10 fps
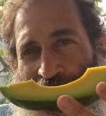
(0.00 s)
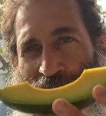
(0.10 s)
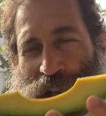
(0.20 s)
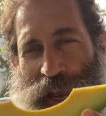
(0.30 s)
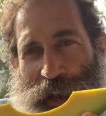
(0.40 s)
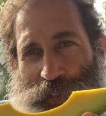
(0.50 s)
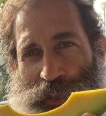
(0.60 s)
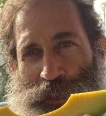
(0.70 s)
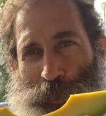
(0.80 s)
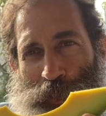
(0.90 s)
Now
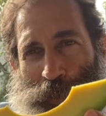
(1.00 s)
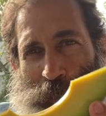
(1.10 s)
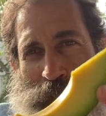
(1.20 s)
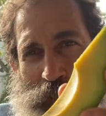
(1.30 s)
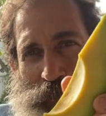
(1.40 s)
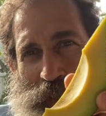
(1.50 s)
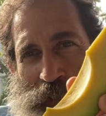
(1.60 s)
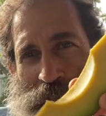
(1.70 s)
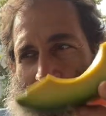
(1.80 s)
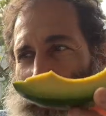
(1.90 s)
they're supposed to be perfect.
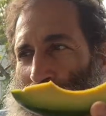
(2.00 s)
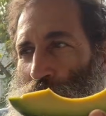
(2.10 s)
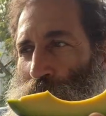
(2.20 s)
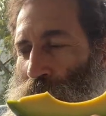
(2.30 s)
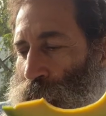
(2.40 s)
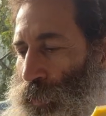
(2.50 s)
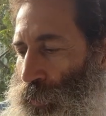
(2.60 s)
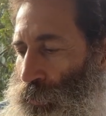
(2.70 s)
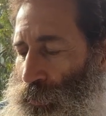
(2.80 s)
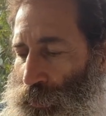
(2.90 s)
So here it
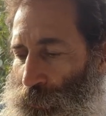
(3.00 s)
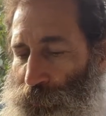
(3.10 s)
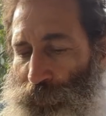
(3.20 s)
is.